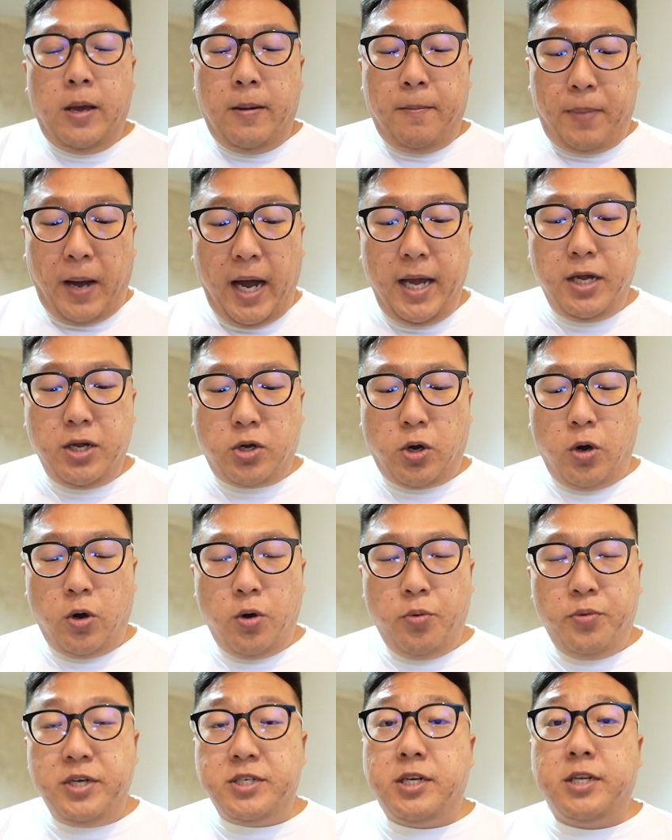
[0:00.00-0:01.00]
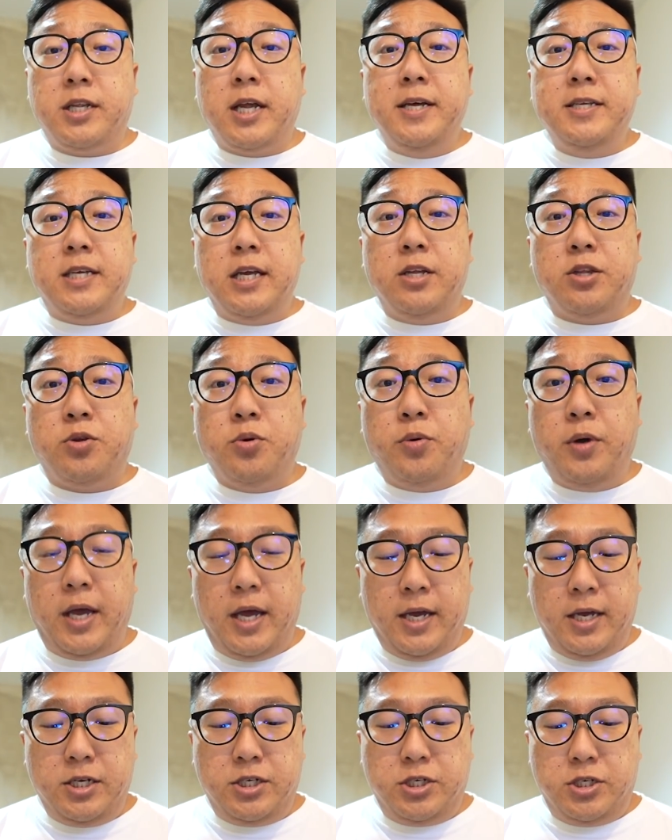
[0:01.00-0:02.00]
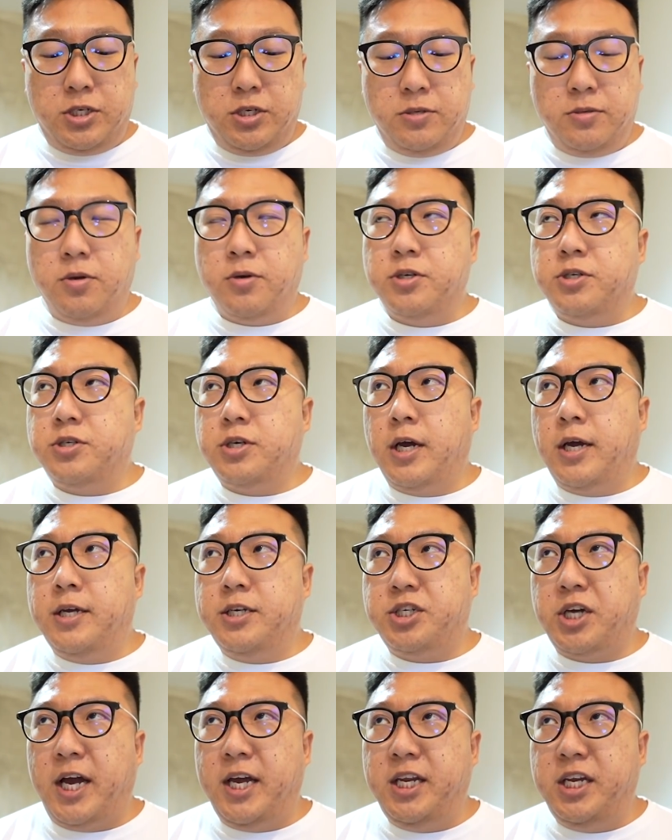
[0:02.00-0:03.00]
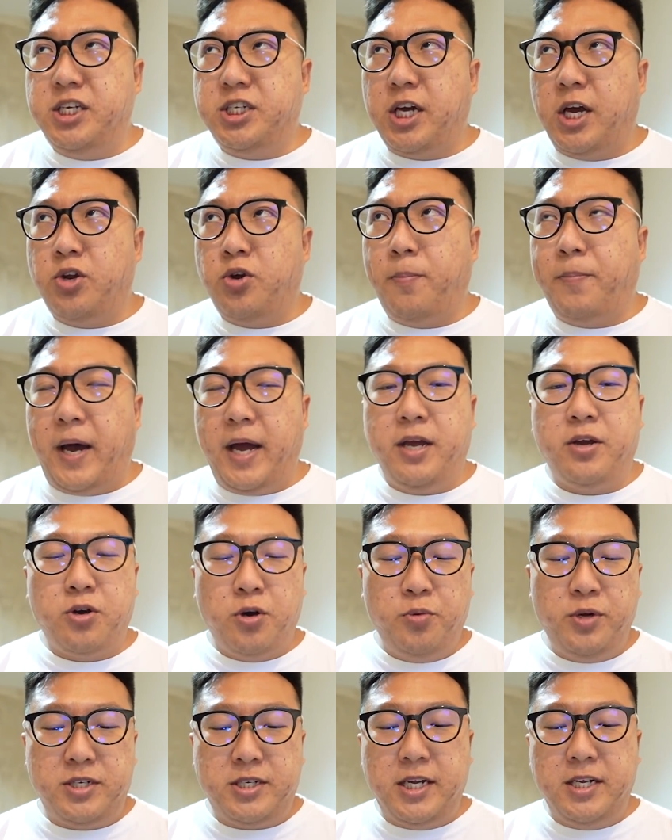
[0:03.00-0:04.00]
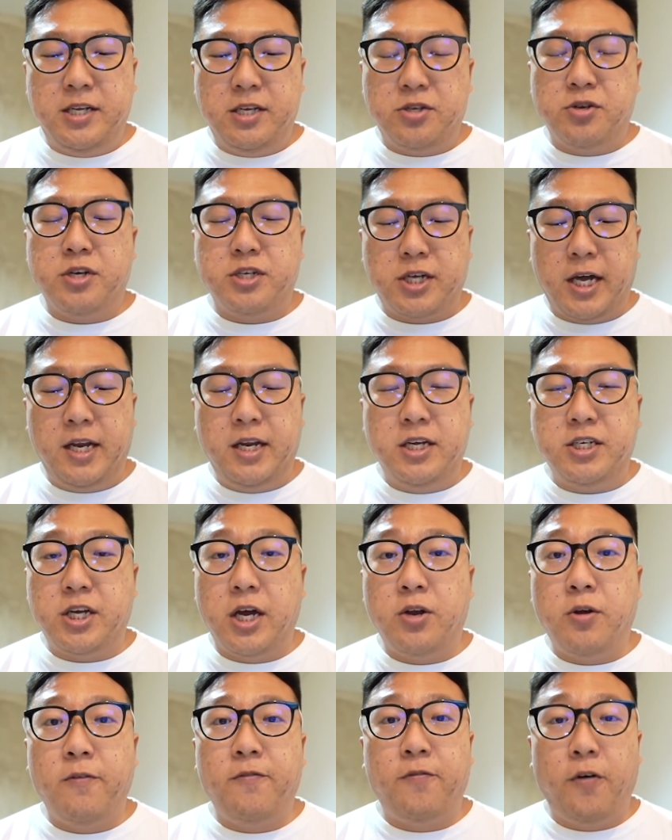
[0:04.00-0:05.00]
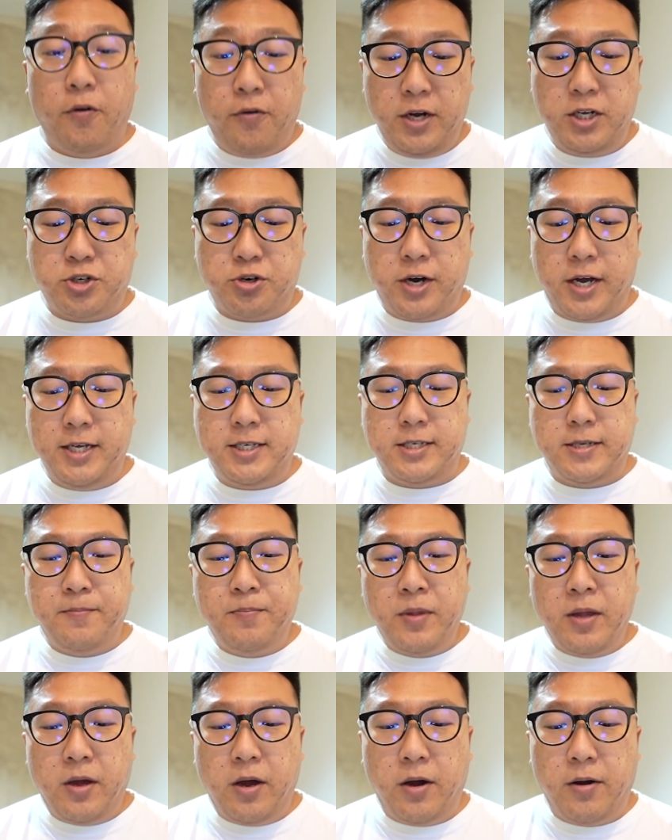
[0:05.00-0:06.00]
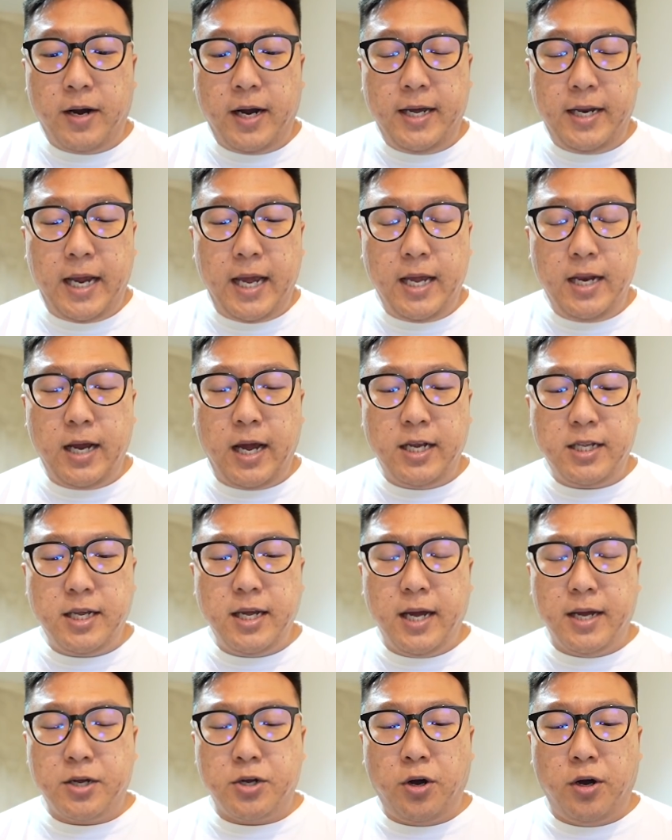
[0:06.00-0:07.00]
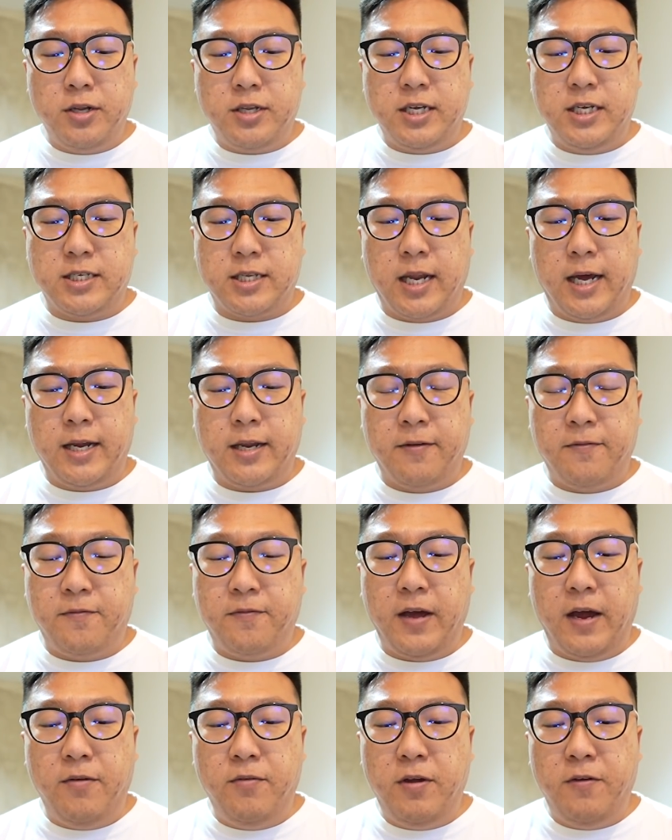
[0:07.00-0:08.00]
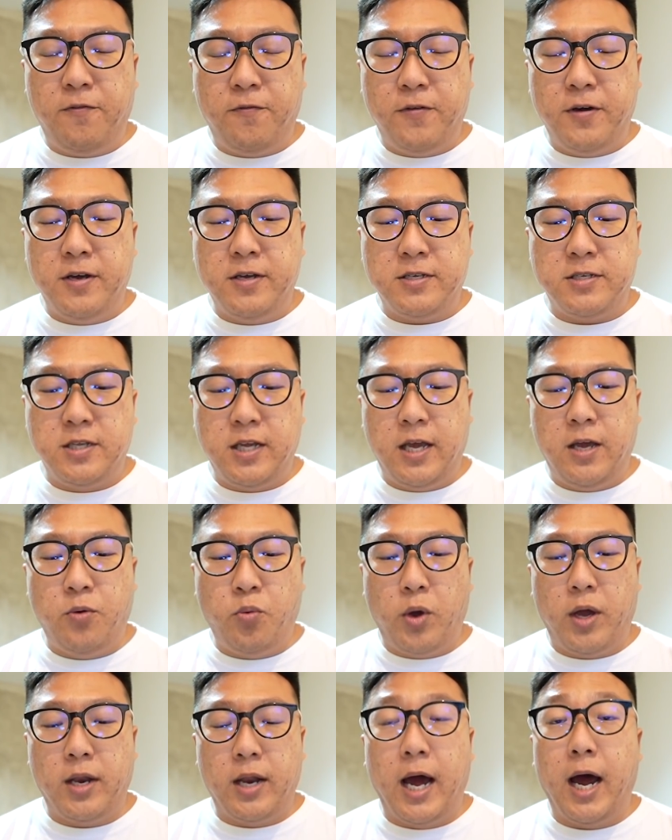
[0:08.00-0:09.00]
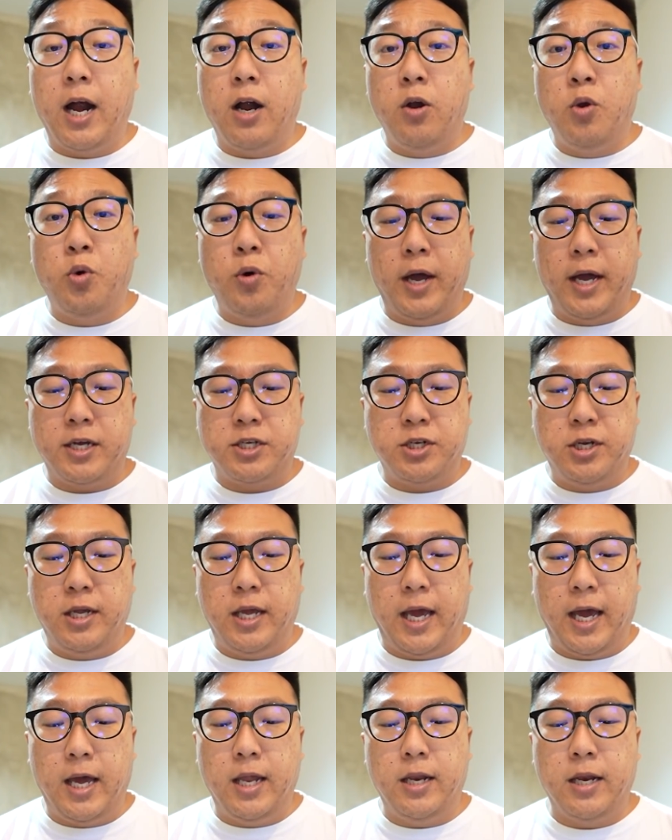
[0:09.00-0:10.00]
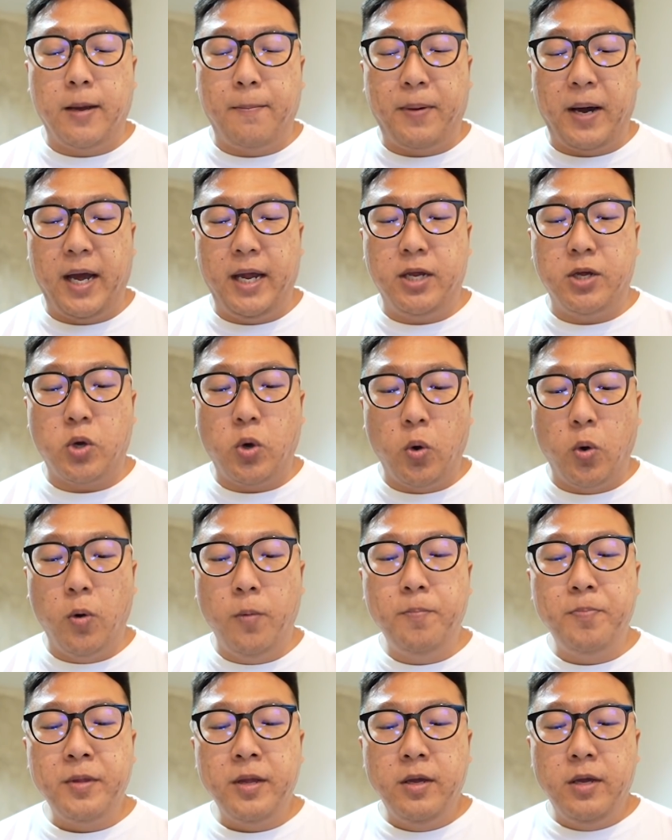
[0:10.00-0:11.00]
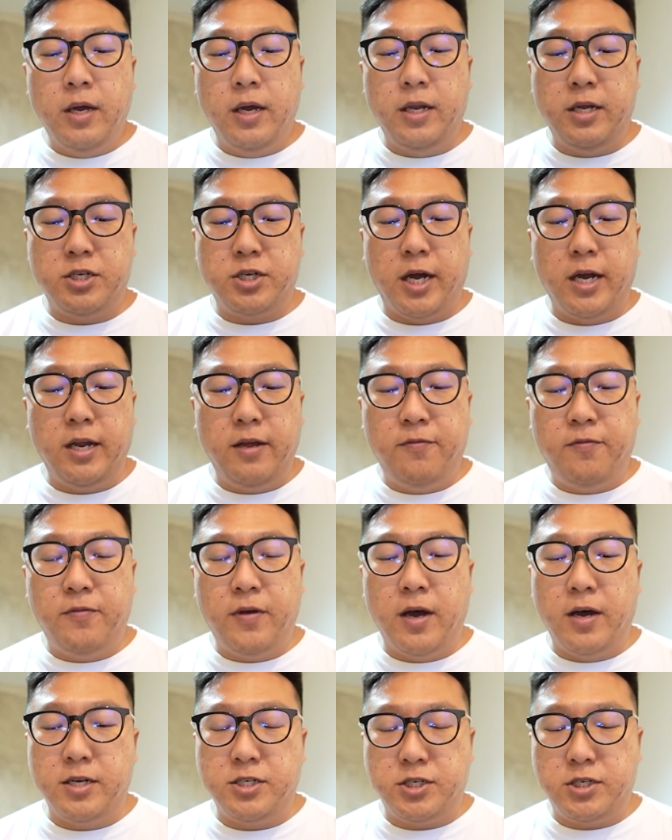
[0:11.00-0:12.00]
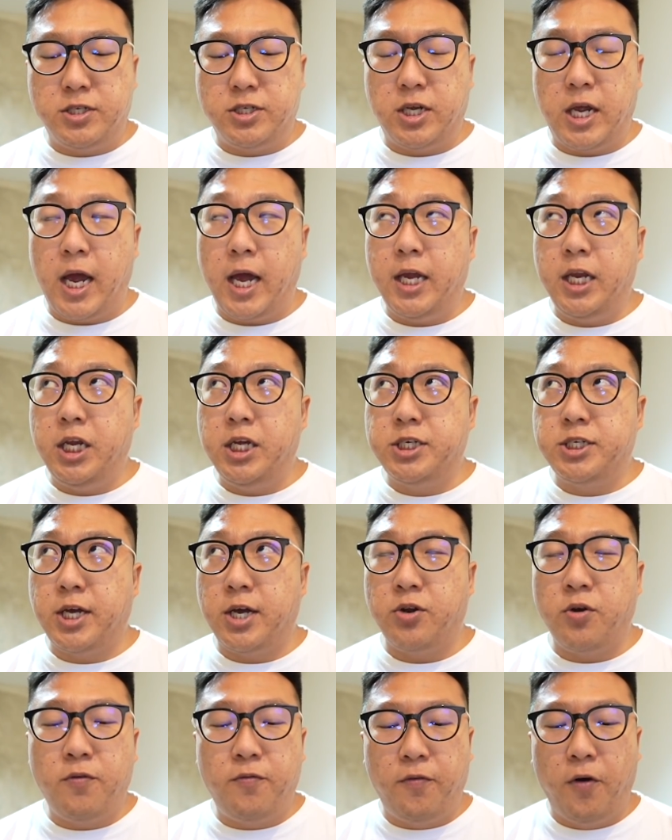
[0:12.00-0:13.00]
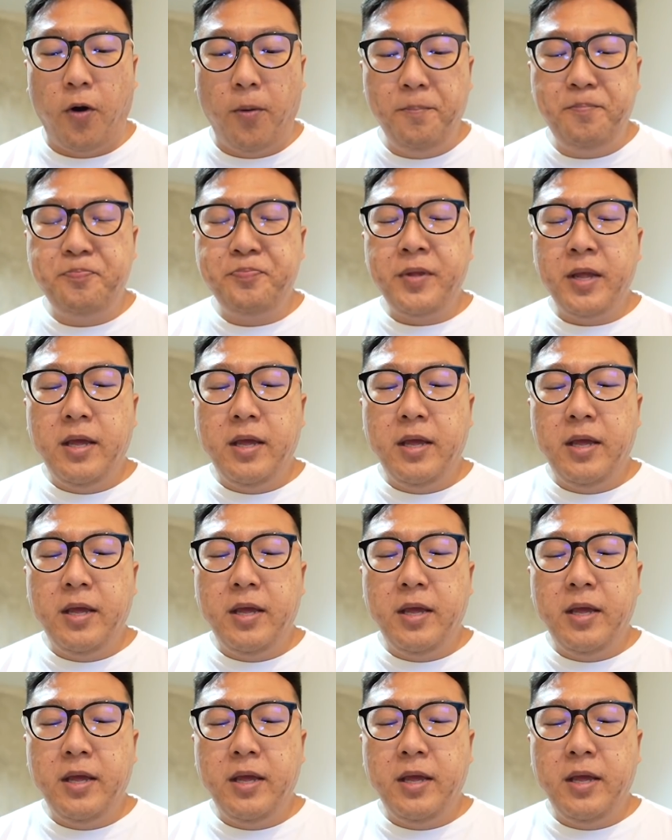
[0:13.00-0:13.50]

Pinecone, which turns into a Shiny Shadow Pinecone, which turns into a Shiny Shadow Fortress. Alright, and I think I got this like the very first day when Arlo actually had the Pinecone and the shiny shadow form.